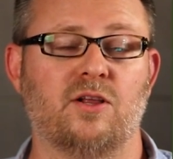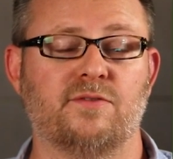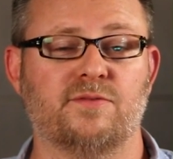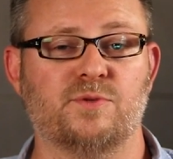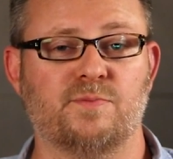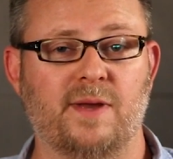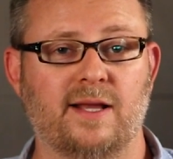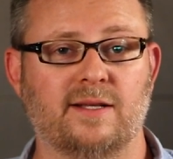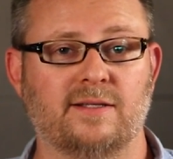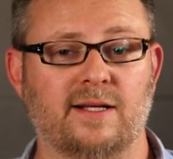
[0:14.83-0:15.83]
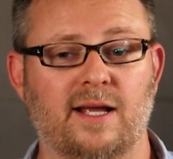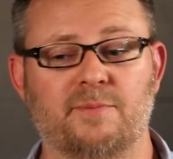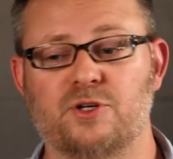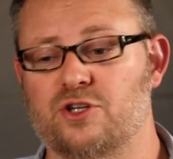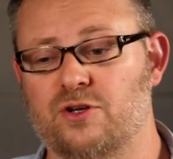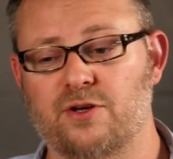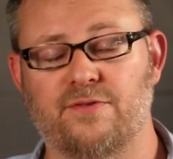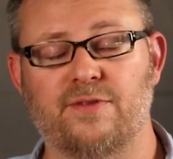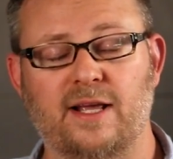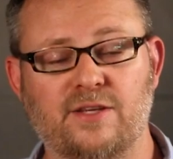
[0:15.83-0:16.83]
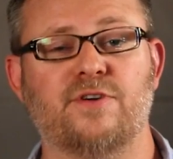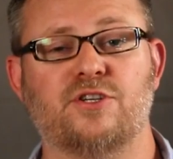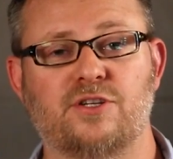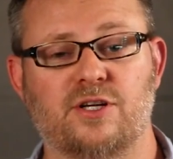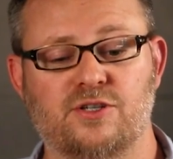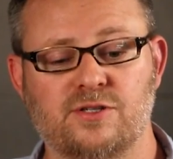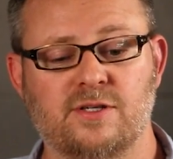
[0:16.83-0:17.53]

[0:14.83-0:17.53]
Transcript: olives from Spain, today I'm going to show you a nice fish dish